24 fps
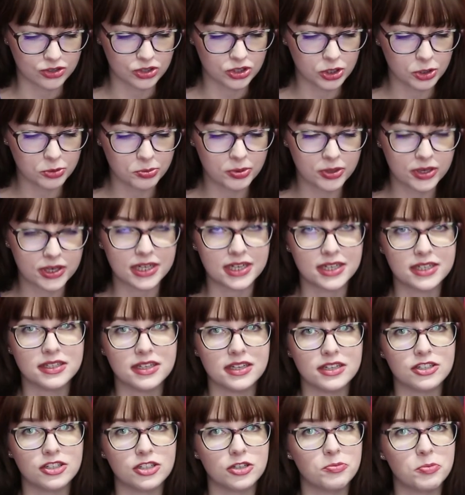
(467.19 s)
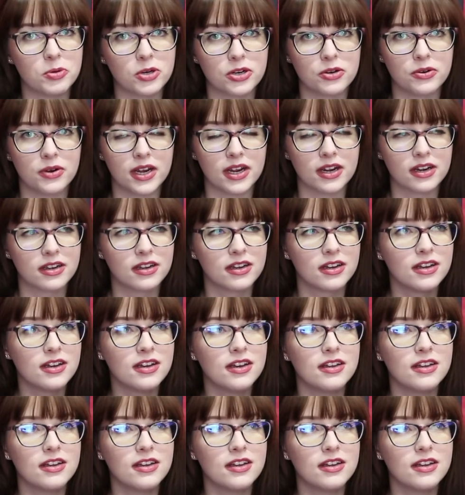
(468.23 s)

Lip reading: Super easy, super quick.